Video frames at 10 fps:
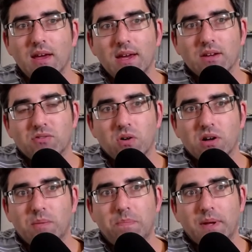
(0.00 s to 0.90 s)
Growing
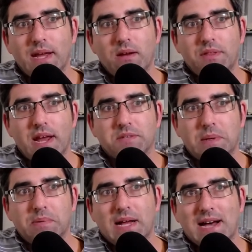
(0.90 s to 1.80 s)
up now, the next
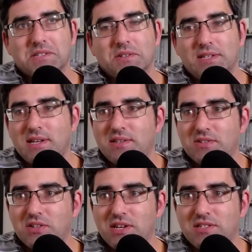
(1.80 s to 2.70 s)
people ask. So it's
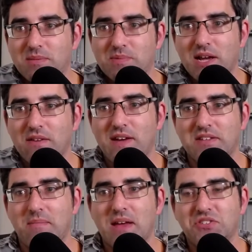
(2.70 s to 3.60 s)
it's it's a kind of as
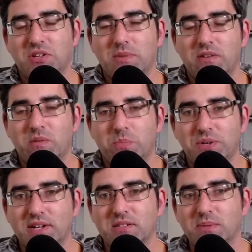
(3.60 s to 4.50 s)
I mentioned, a bit of a
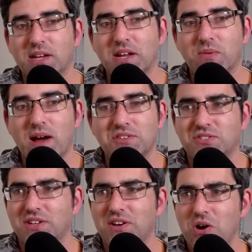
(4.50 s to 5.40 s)
predictable line of
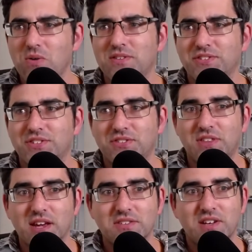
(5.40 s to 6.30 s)
questioning. Oh, is there such
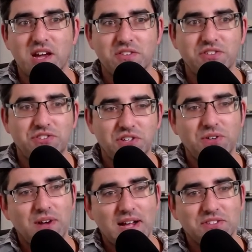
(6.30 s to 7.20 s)
thing as an Irish
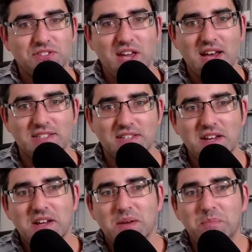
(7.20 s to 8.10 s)
Jew? Answer yes.
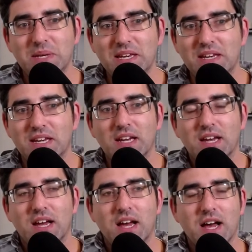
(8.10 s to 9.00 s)
B.
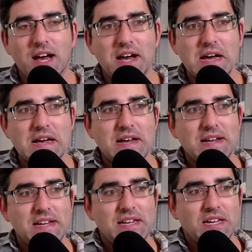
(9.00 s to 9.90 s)

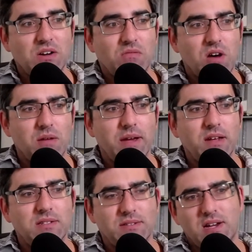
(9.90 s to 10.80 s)
Uh, what about
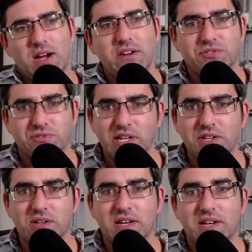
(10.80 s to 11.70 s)
the Irish really
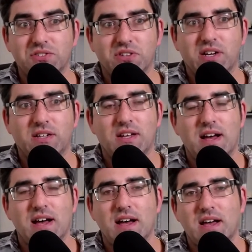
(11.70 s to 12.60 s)
don't like Israel?
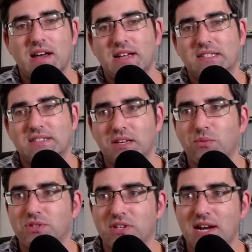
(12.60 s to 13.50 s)
Uh, and C.
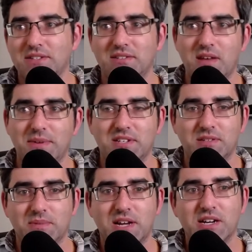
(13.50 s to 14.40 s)
Was there
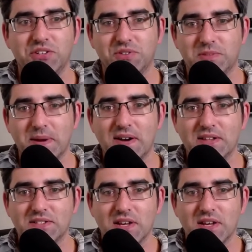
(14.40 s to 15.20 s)
anti-Semitism in Ireland you experienced?